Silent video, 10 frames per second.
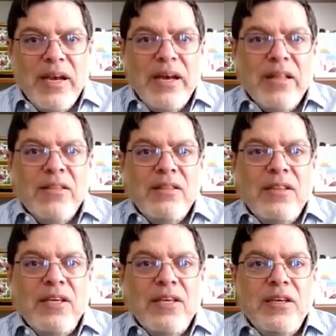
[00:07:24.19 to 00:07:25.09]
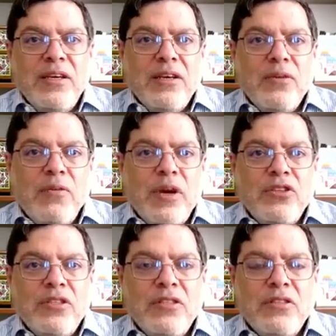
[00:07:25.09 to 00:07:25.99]
and the
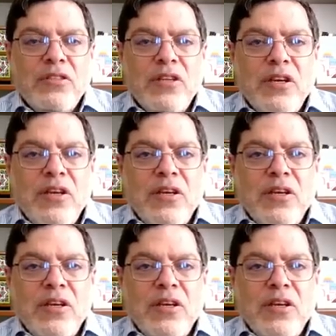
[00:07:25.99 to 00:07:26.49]
Russians